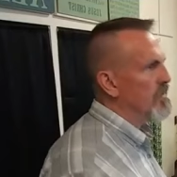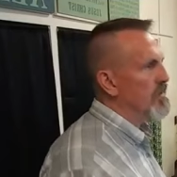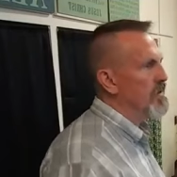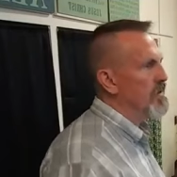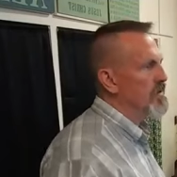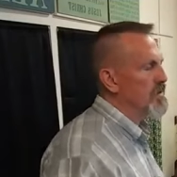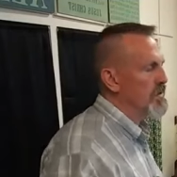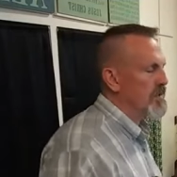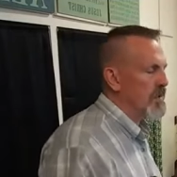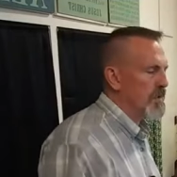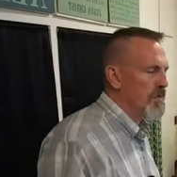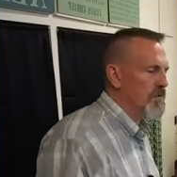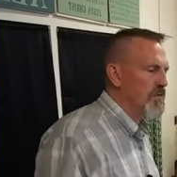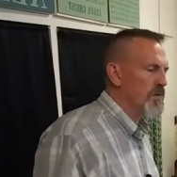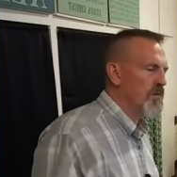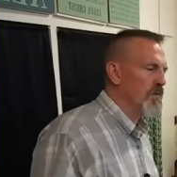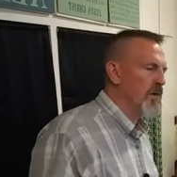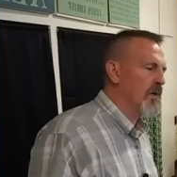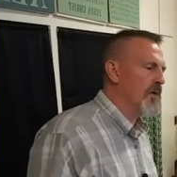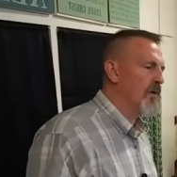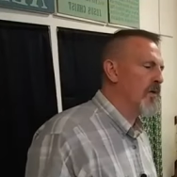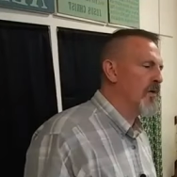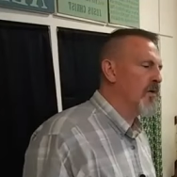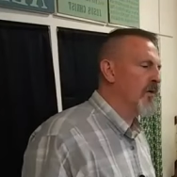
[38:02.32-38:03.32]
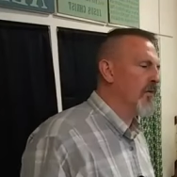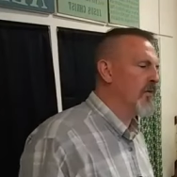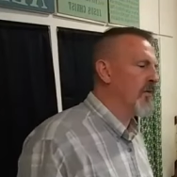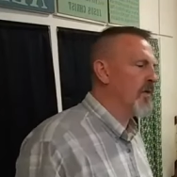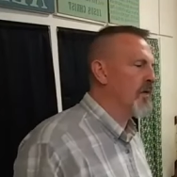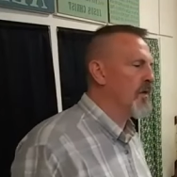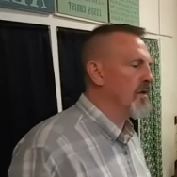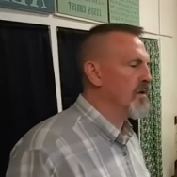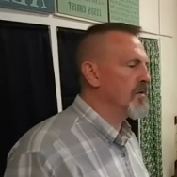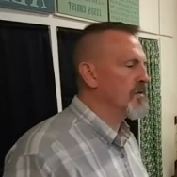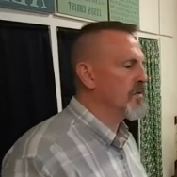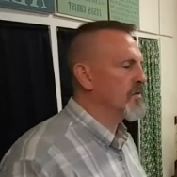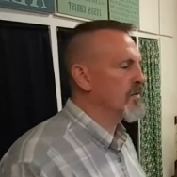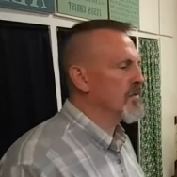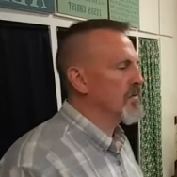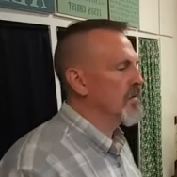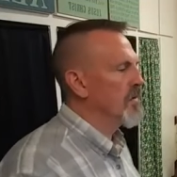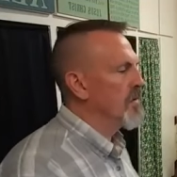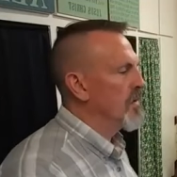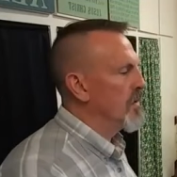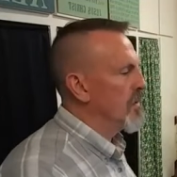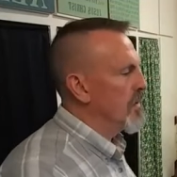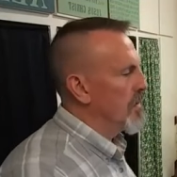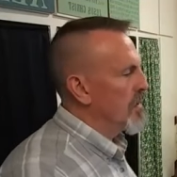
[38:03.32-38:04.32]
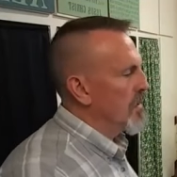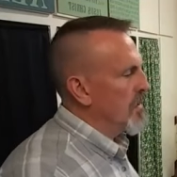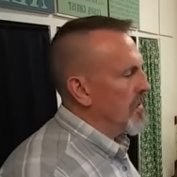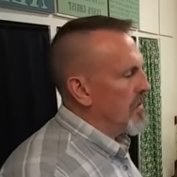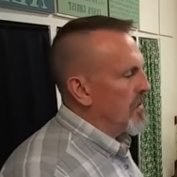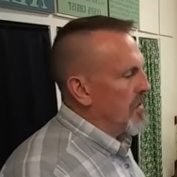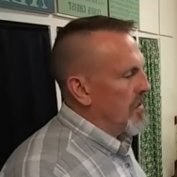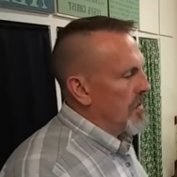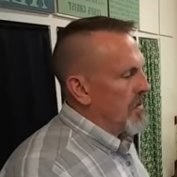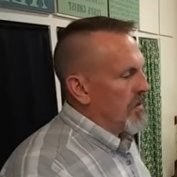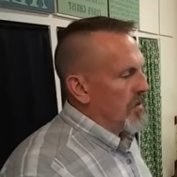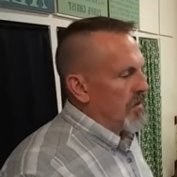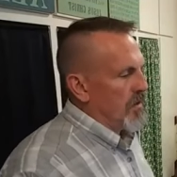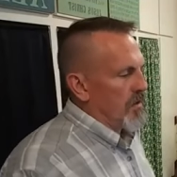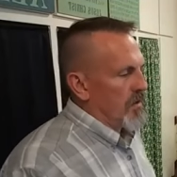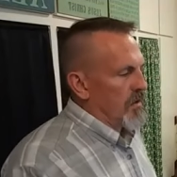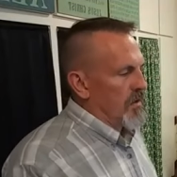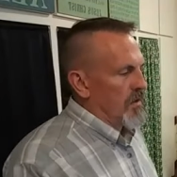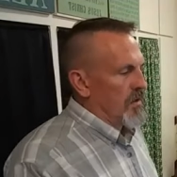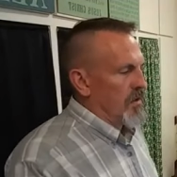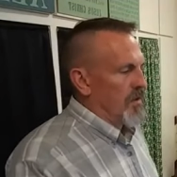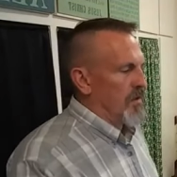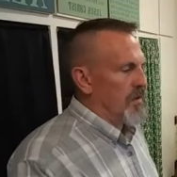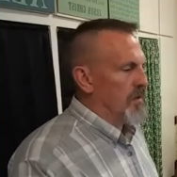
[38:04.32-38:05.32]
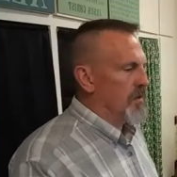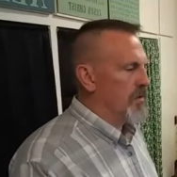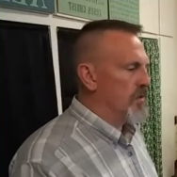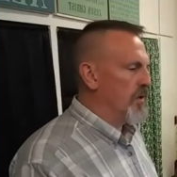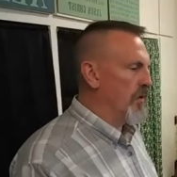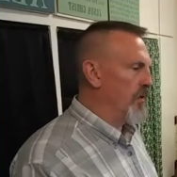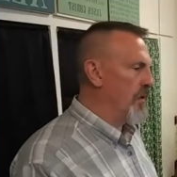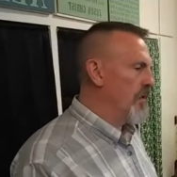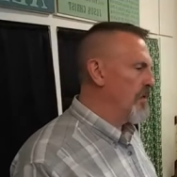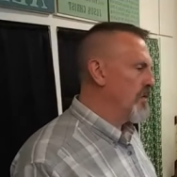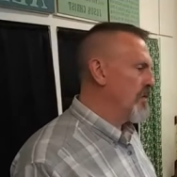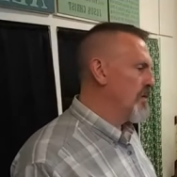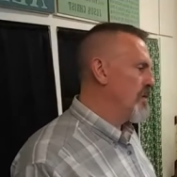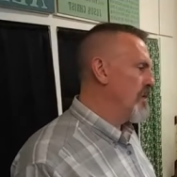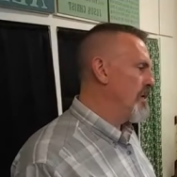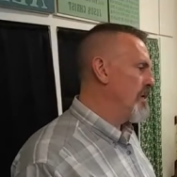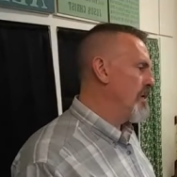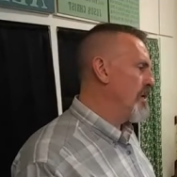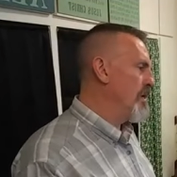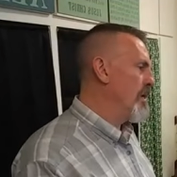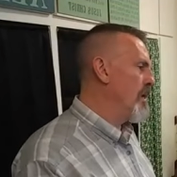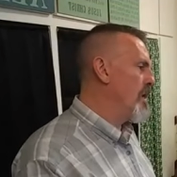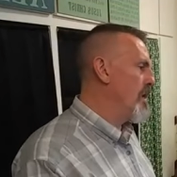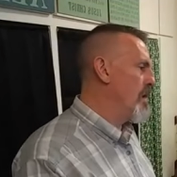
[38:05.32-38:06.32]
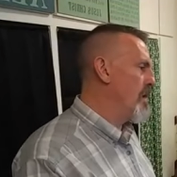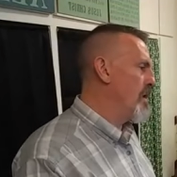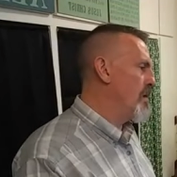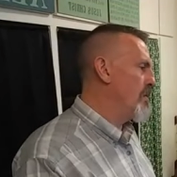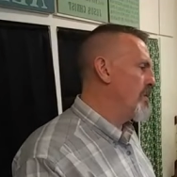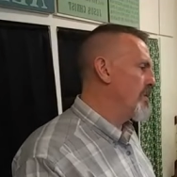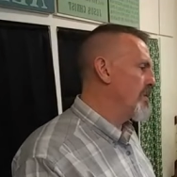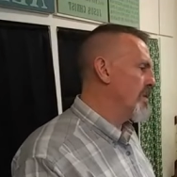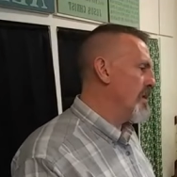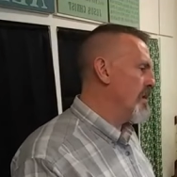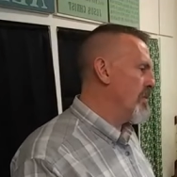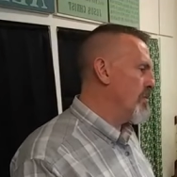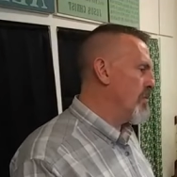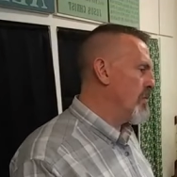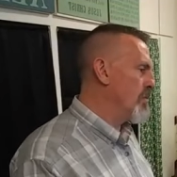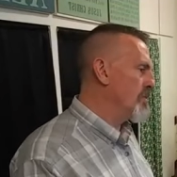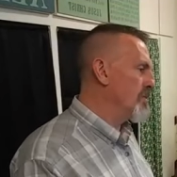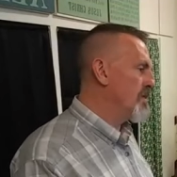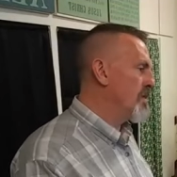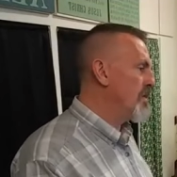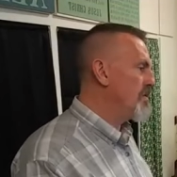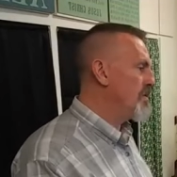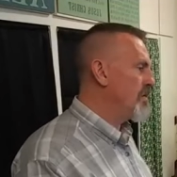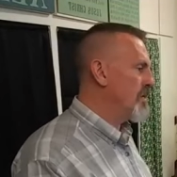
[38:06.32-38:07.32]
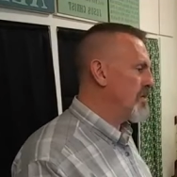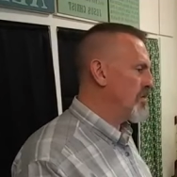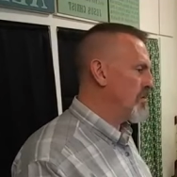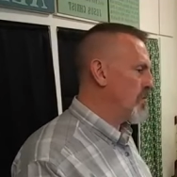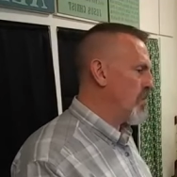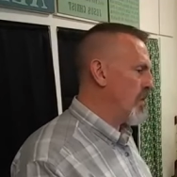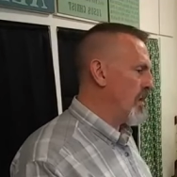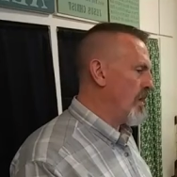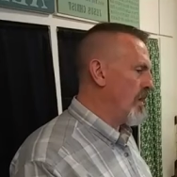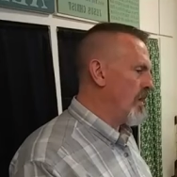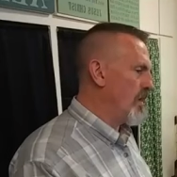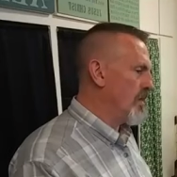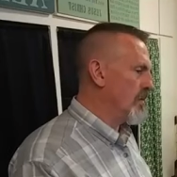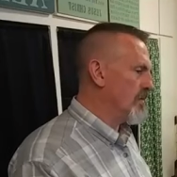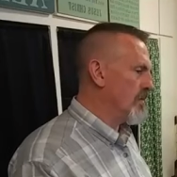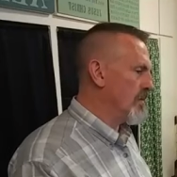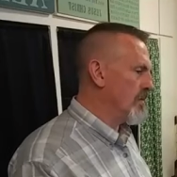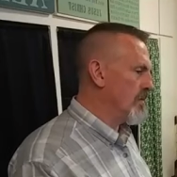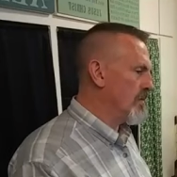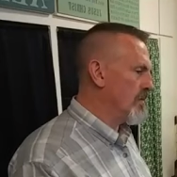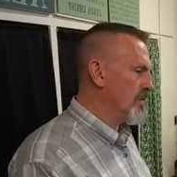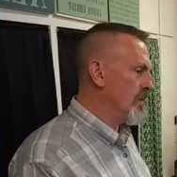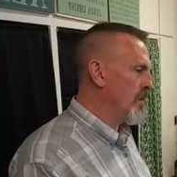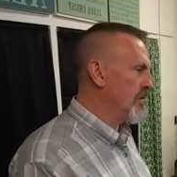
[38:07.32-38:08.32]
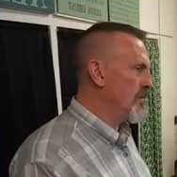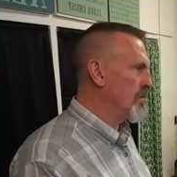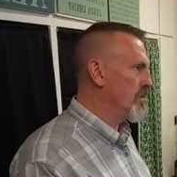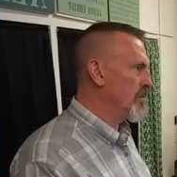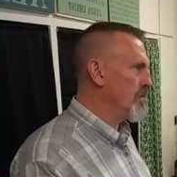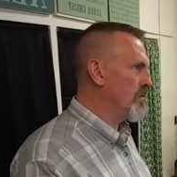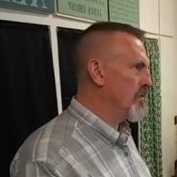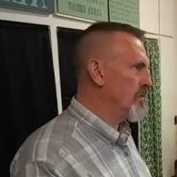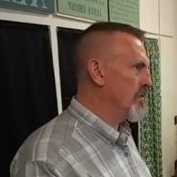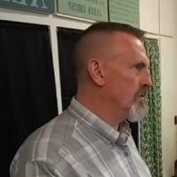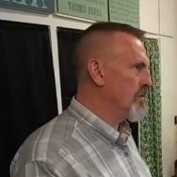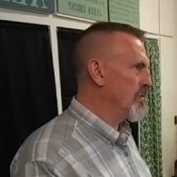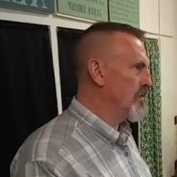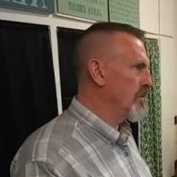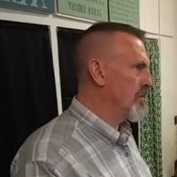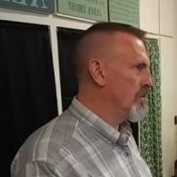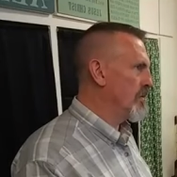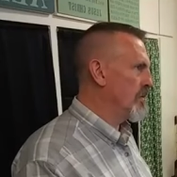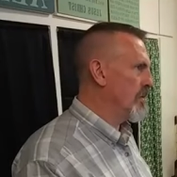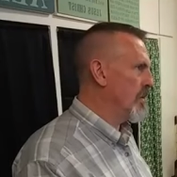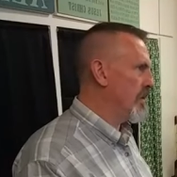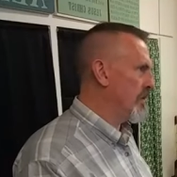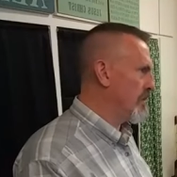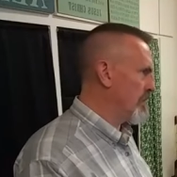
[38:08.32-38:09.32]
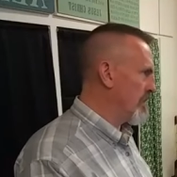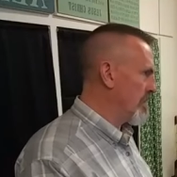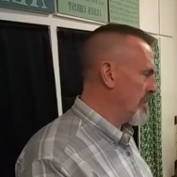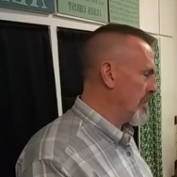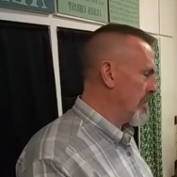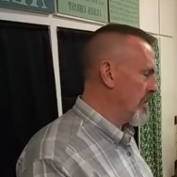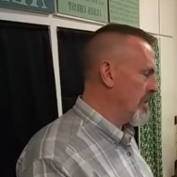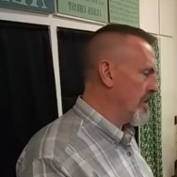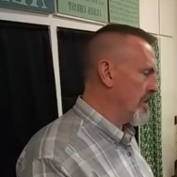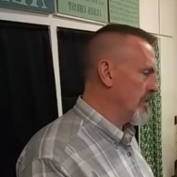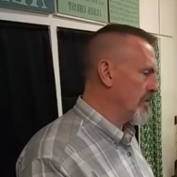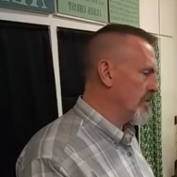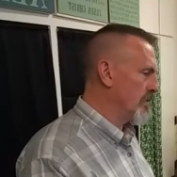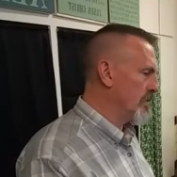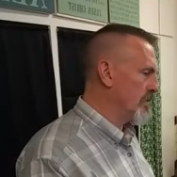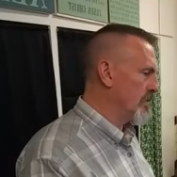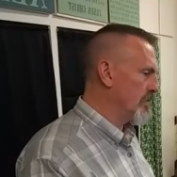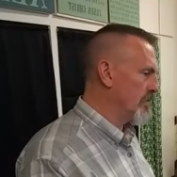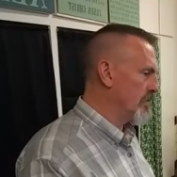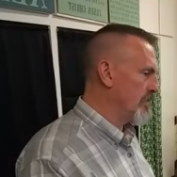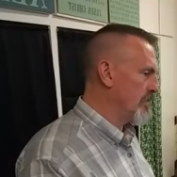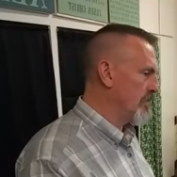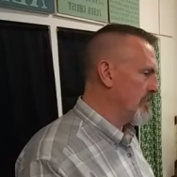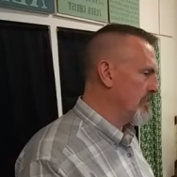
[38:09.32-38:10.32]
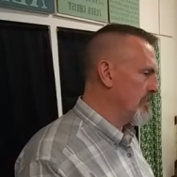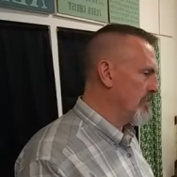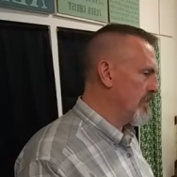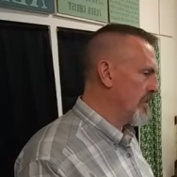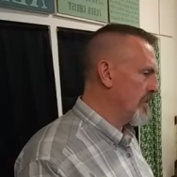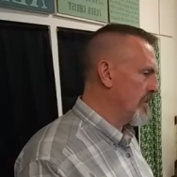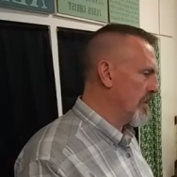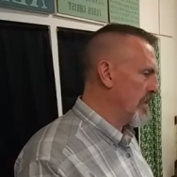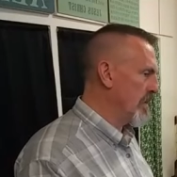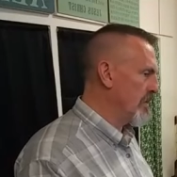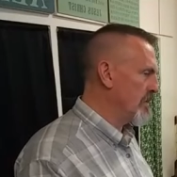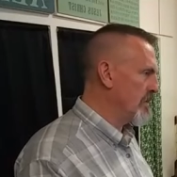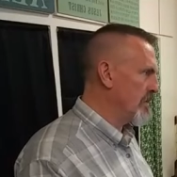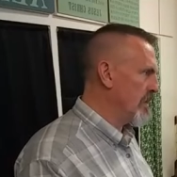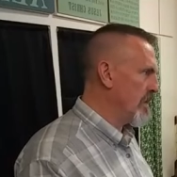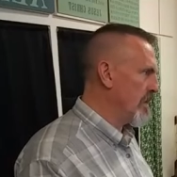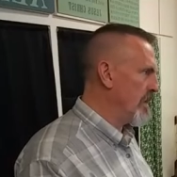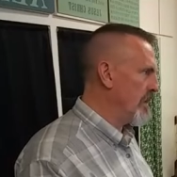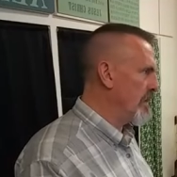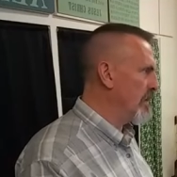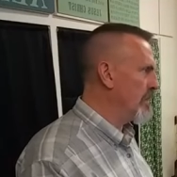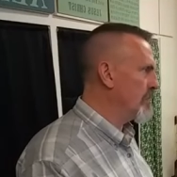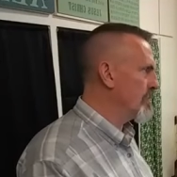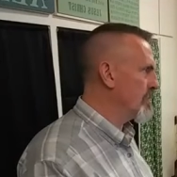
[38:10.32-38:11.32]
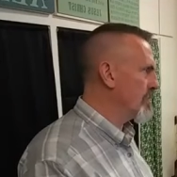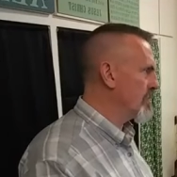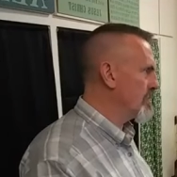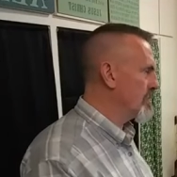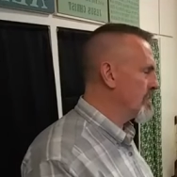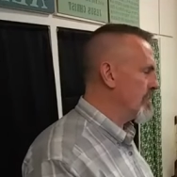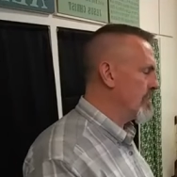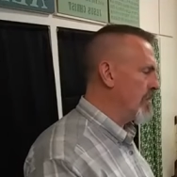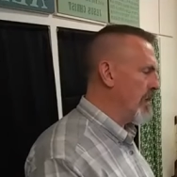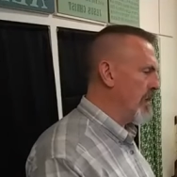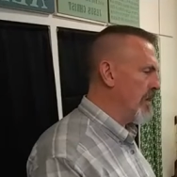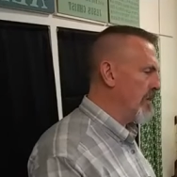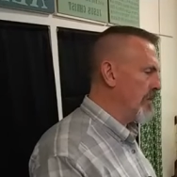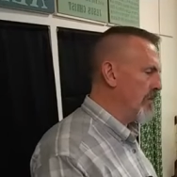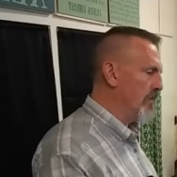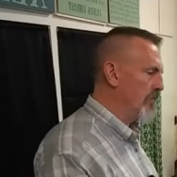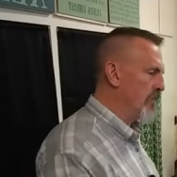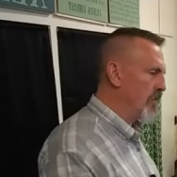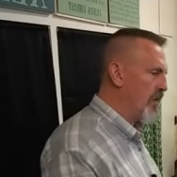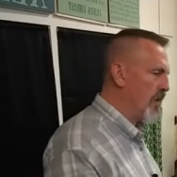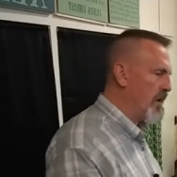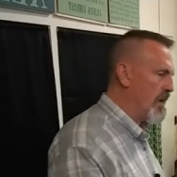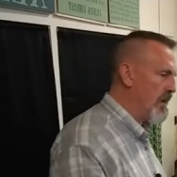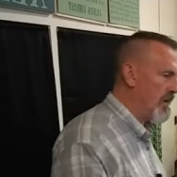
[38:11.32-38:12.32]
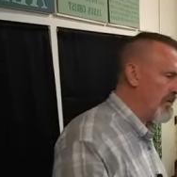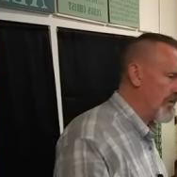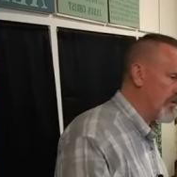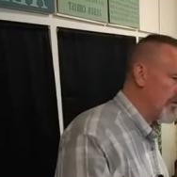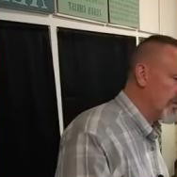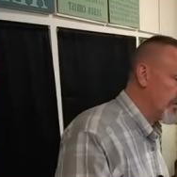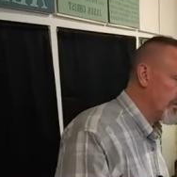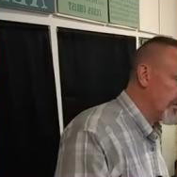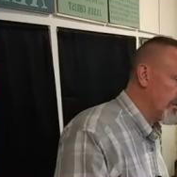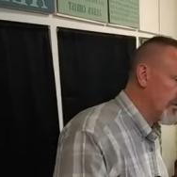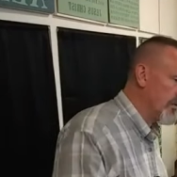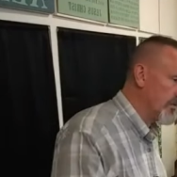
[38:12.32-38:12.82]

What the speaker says: His thoughts are not our thoughts. So those that he loves, he will teach his ways and teach his thoughts. Besides that, he gives us the mind of Christ.